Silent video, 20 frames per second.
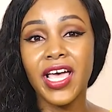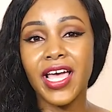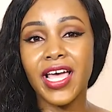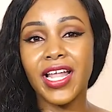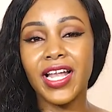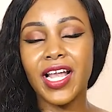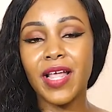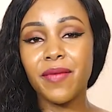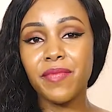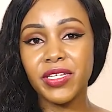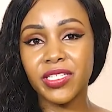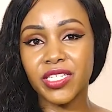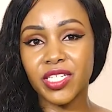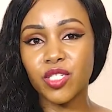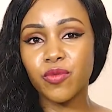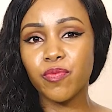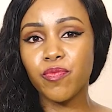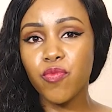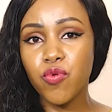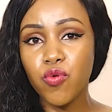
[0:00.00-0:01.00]
And let me
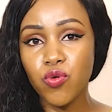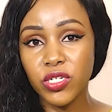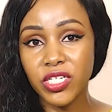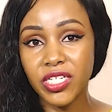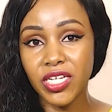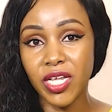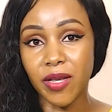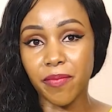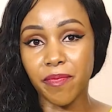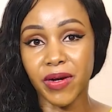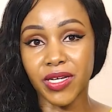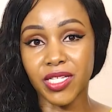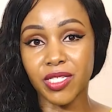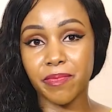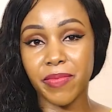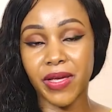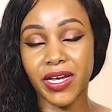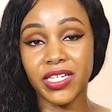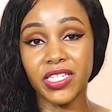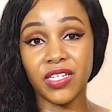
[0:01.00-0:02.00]
just put in
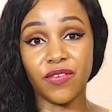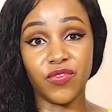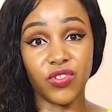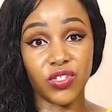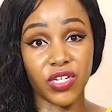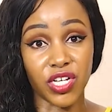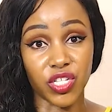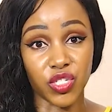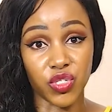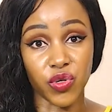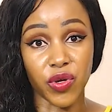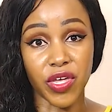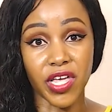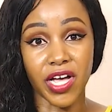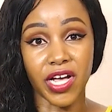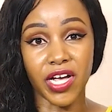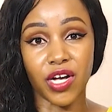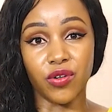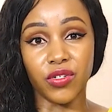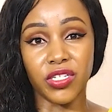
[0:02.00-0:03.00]
perspective Trans
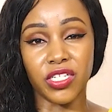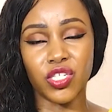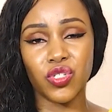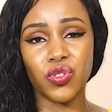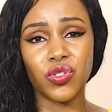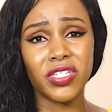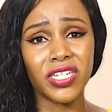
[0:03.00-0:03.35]
Nzoia County. So